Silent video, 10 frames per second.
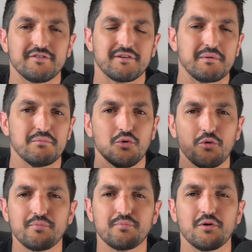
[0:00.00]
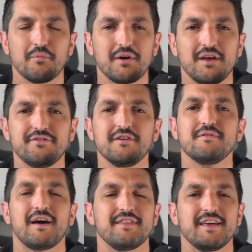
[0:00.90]
It's going to be more comprehensive
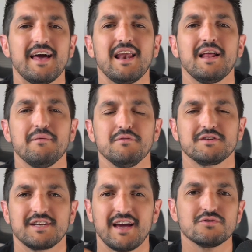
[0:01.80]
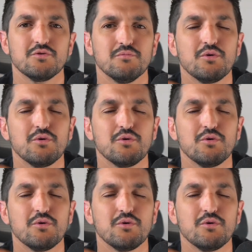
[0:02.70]
and the LLM is going to have more